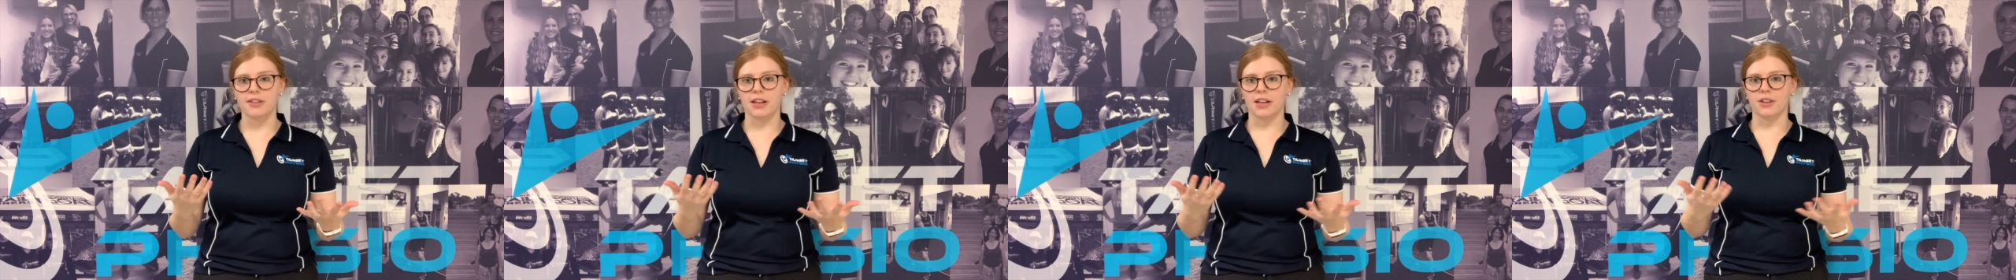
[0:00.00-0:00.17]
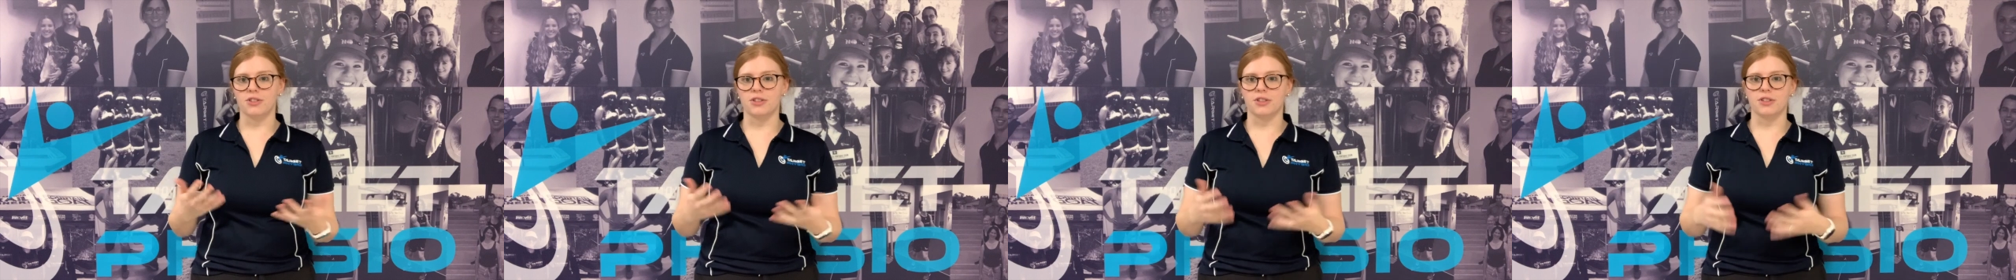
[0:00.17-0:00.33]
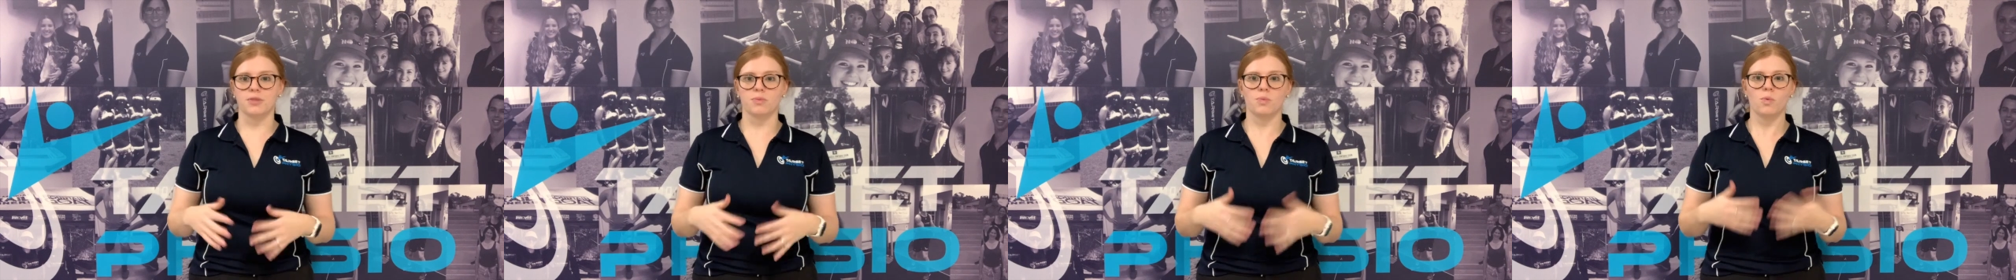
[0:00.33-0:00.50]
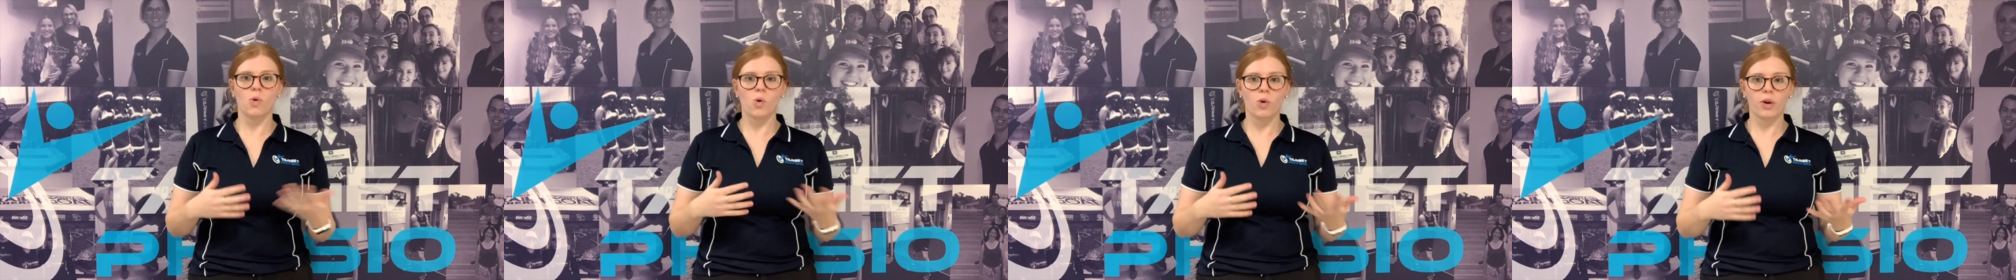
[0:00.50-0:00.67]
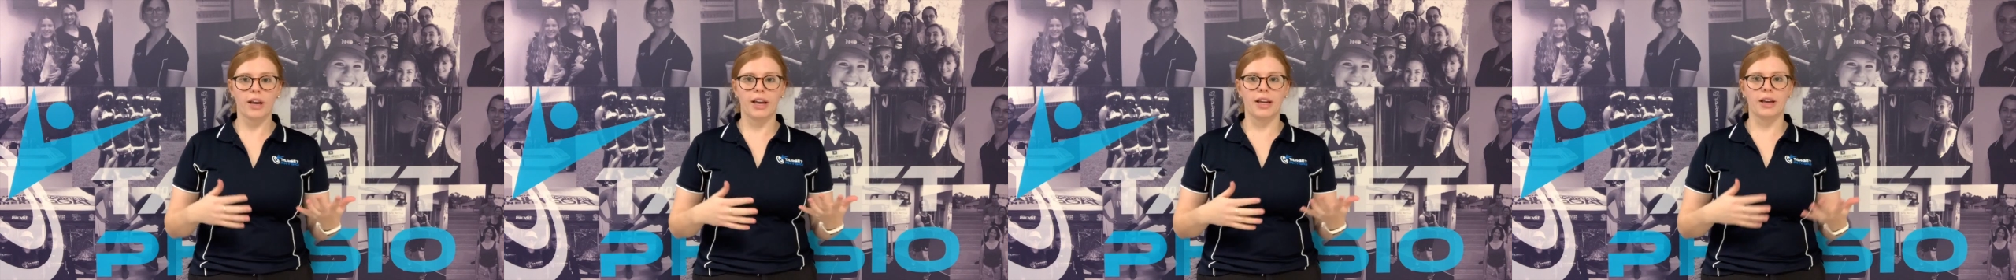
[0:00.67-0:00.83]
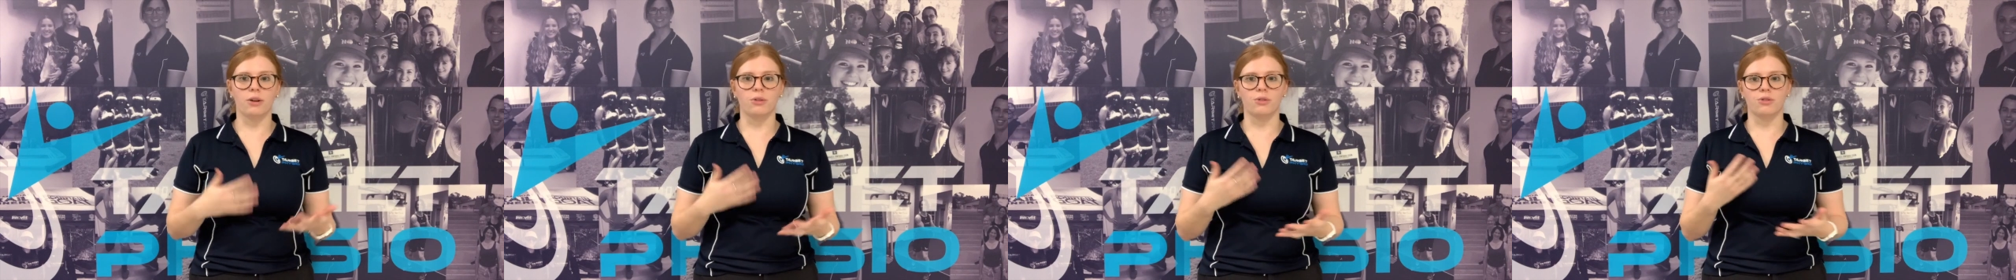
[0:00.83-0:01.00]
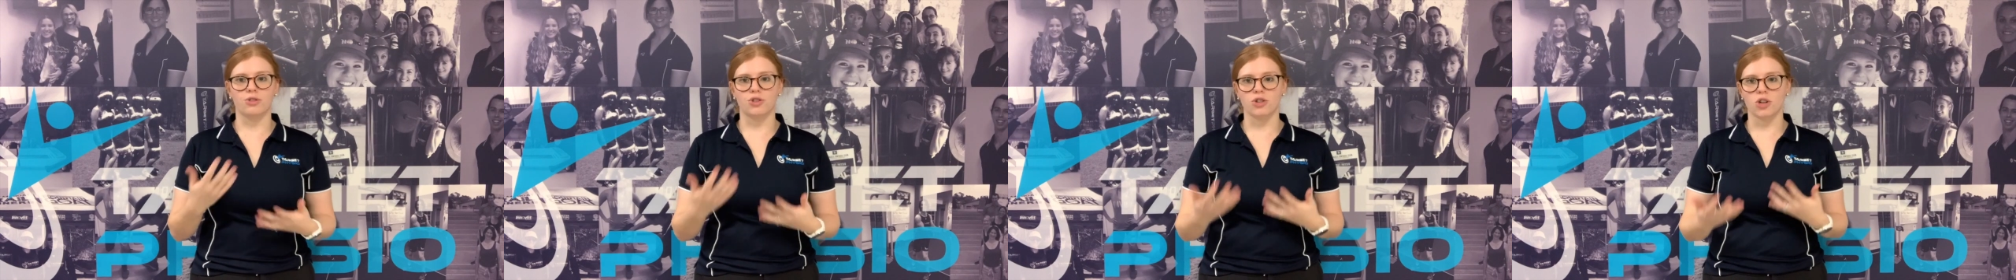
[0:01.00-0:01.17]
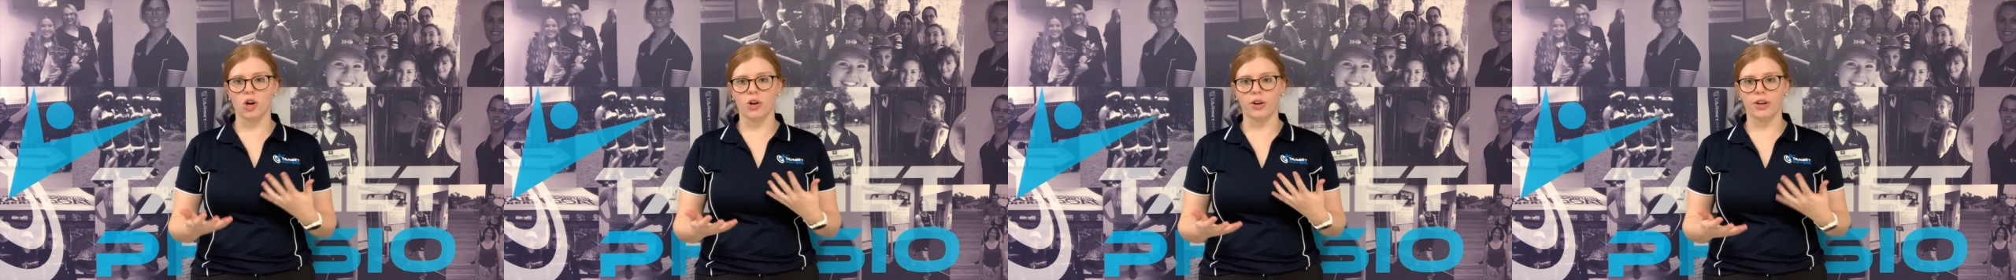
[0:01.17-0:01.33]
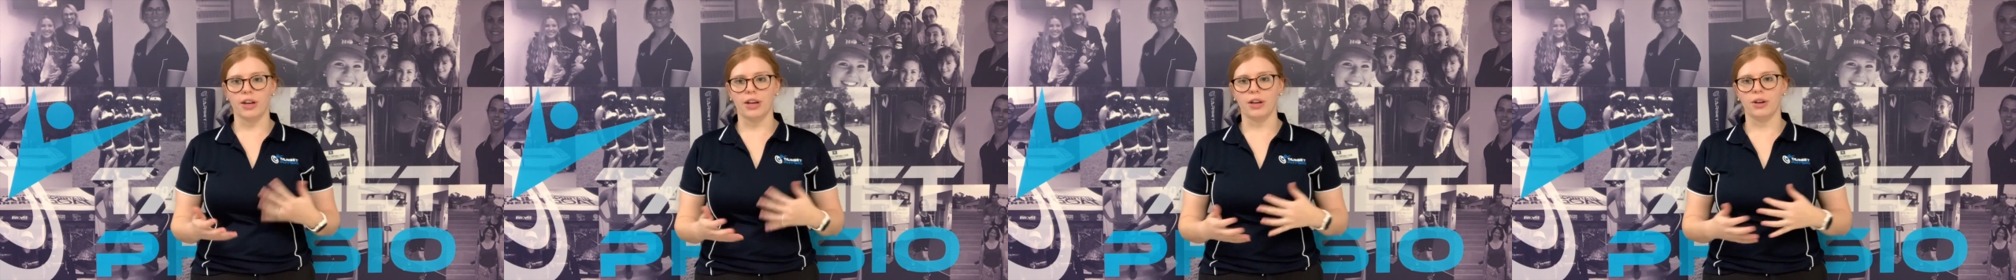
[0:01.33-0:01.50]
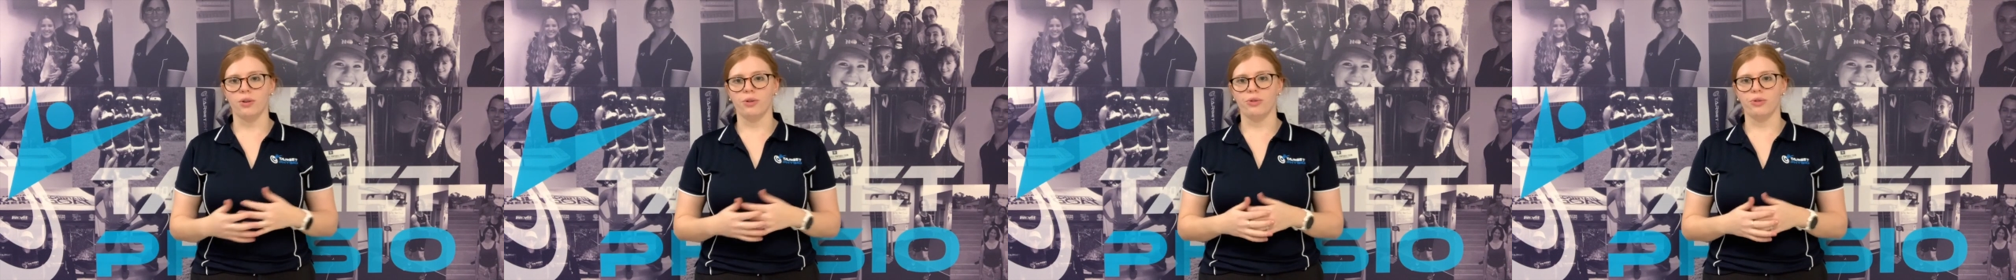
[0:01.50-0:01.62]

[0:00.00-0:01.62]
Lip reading: such as walking or jogging